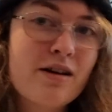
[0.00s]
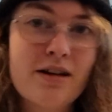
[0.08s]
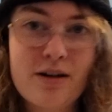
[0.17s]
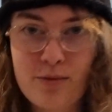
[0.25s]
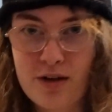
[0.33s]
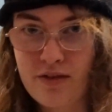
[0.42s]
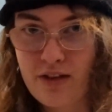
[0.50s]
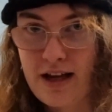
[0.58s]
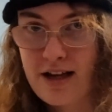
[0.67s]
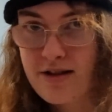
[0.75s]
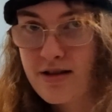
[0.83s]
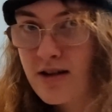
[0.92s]
one of
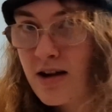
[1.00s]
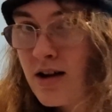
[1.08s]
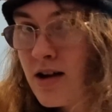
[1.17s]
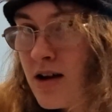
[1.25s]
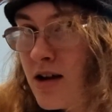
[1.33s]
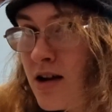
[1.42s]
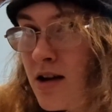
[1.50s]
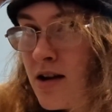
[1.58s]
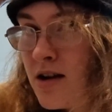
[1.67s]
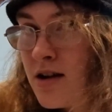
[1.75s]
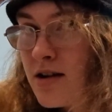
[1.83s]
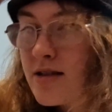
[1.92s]
these
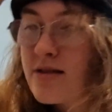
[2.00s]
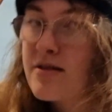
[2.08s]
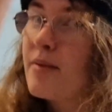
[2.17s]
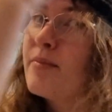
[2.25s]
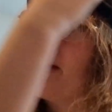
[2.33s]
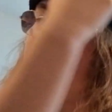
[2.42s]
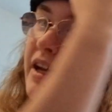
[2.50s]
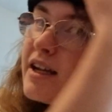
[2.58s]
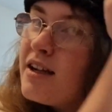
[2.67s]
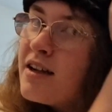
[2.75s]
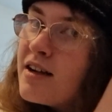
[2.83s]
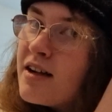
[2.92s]

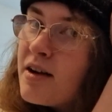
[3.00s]
someday.